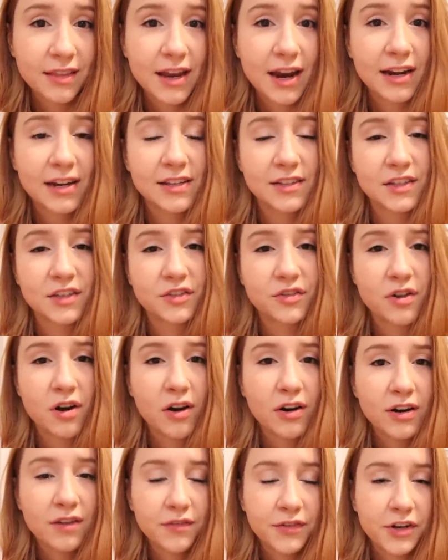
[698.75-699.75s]
That is a
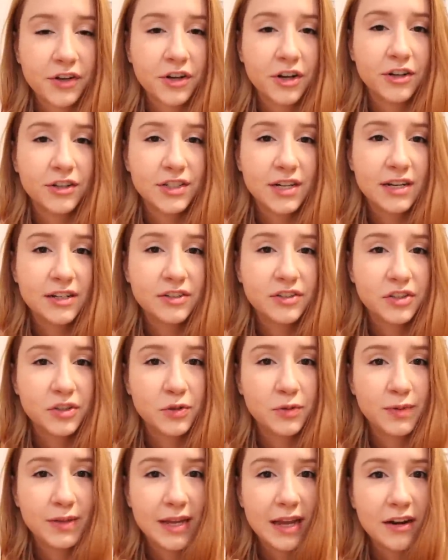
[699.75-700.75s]
strong enough detergent
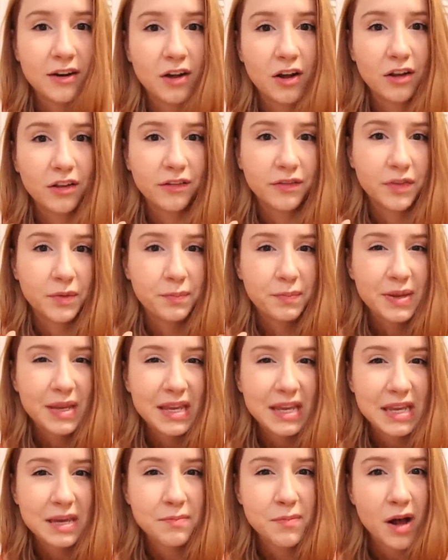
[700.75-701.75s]
to get all of the
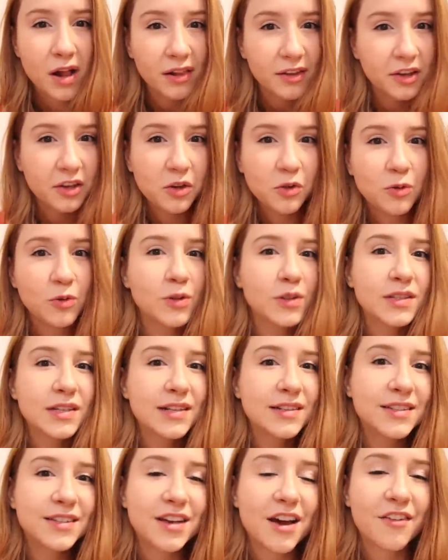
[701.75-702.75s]
pee molecules
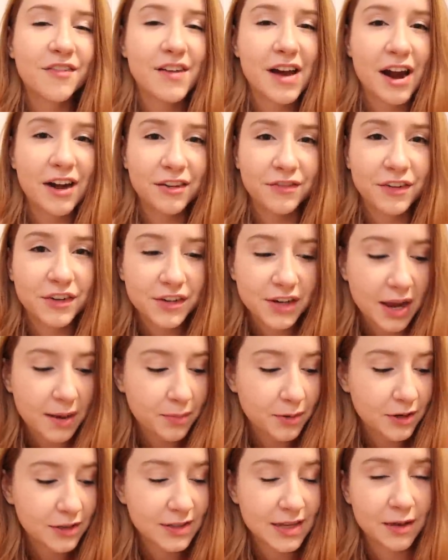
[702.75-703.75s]
and stuff out of your
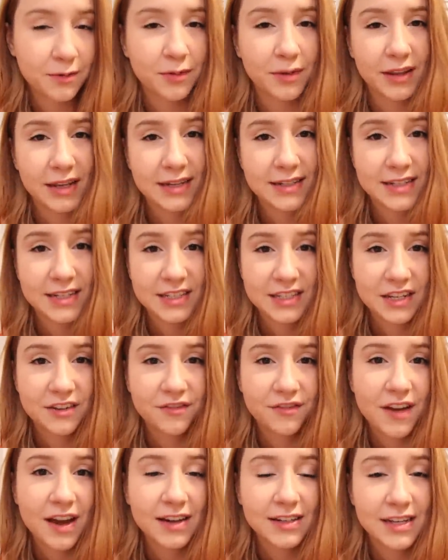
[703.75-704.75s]
diapers and really
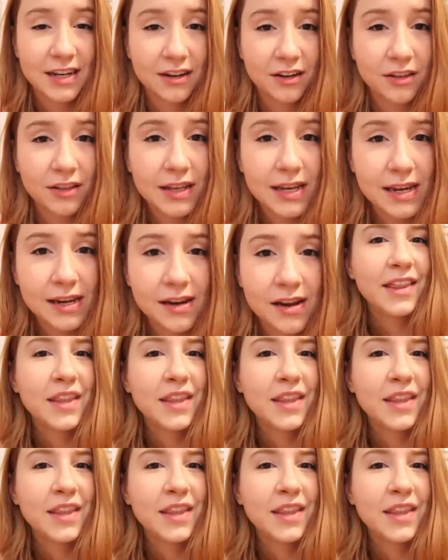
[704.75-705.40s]
disinfect and clean.